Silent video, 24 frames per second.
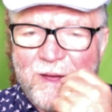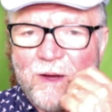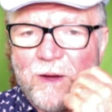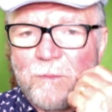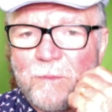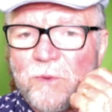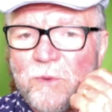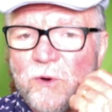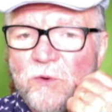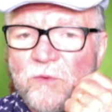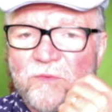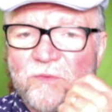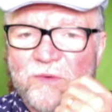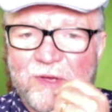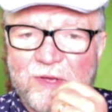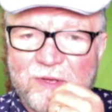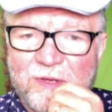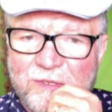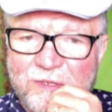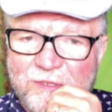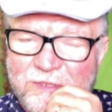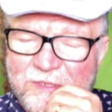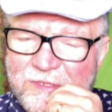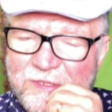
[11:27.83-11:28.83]

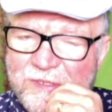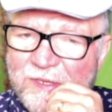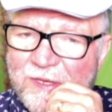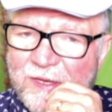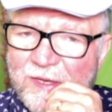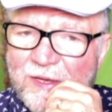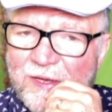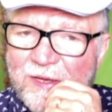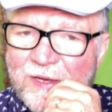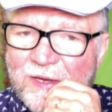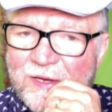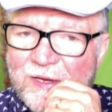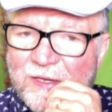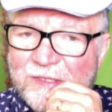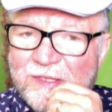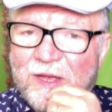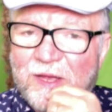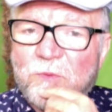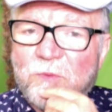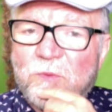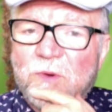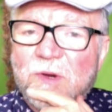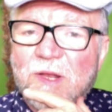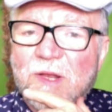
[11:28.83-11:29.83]
Bovets, because I
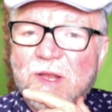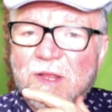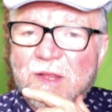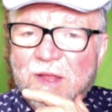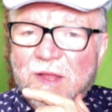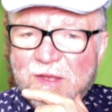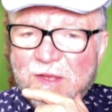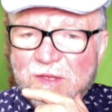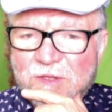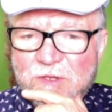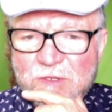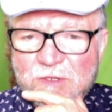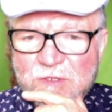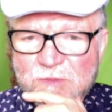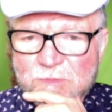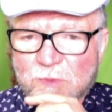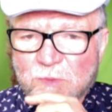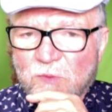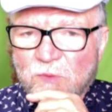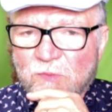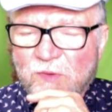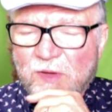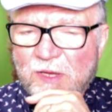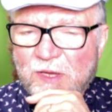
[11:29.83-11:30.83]
really like those
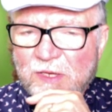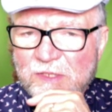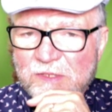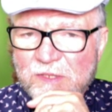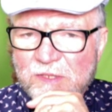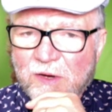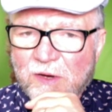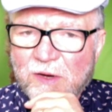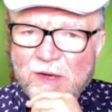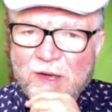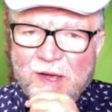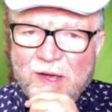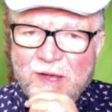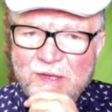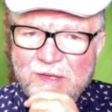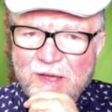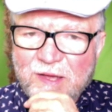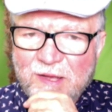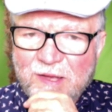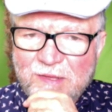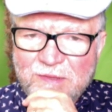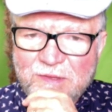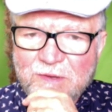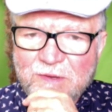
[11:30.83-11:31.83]
Bovets. Now I
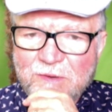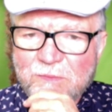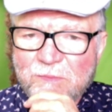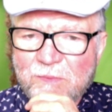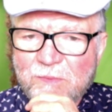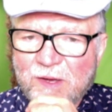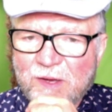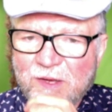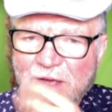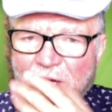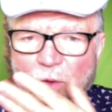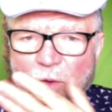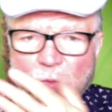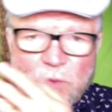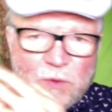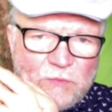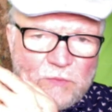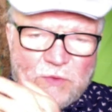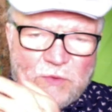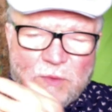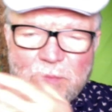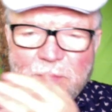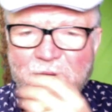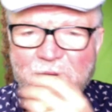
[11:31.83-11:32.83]
got one
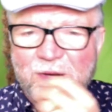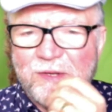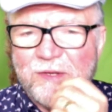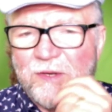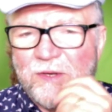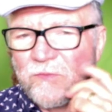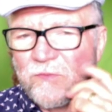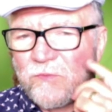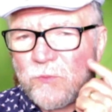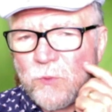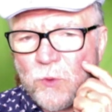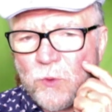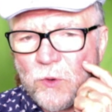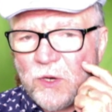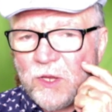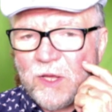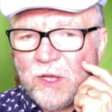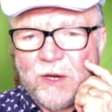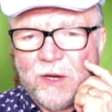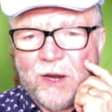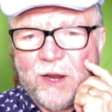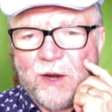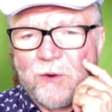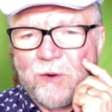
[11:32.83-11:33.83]
from 1940,
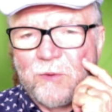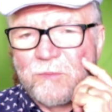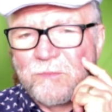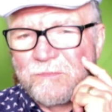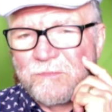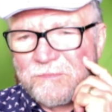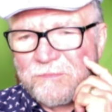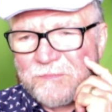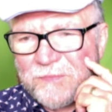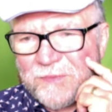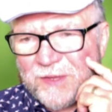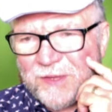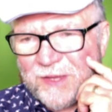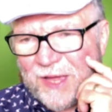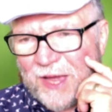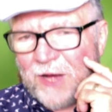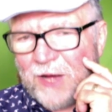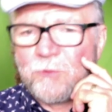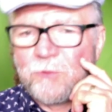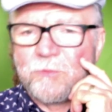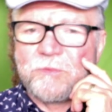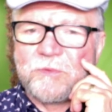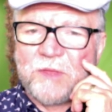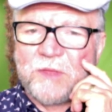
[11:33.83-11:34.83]
and I don't
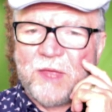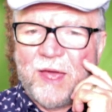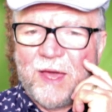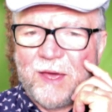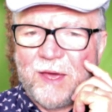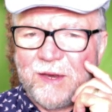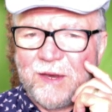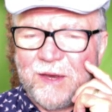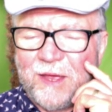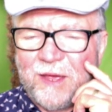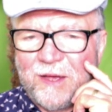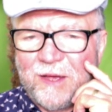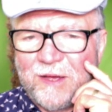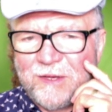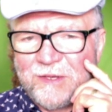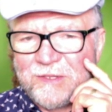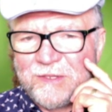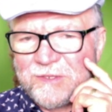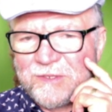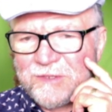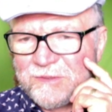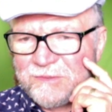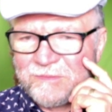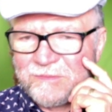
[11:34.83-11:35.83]
count that
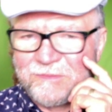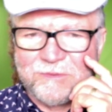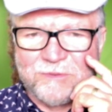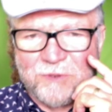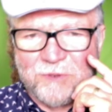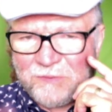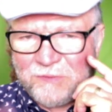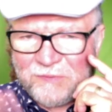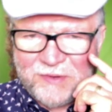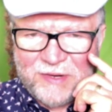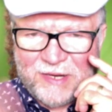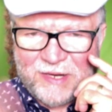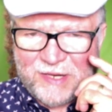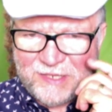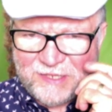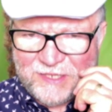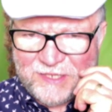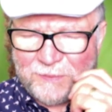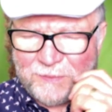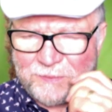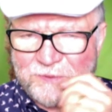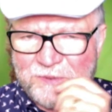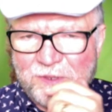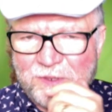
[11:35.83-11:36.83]
as sort of an
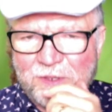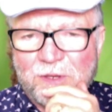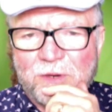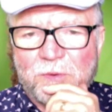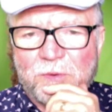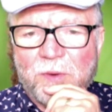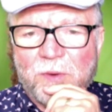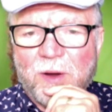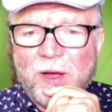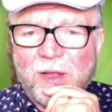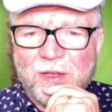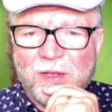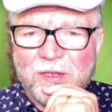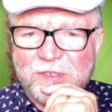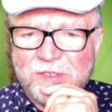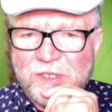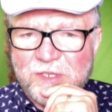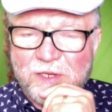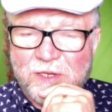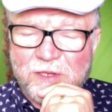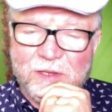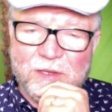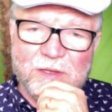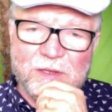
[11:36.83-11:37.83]
exceptional
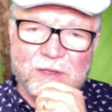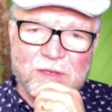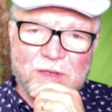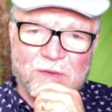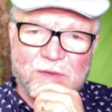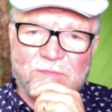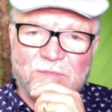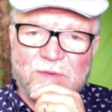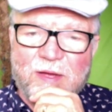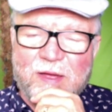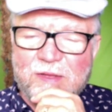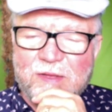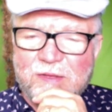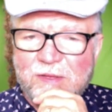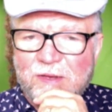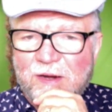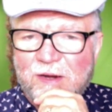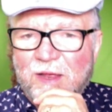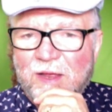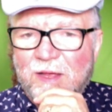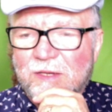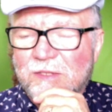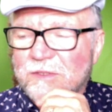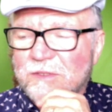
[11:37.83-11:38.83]
horology, other than the fact that it
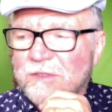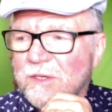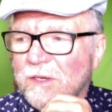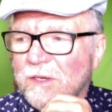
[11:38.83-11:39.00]
has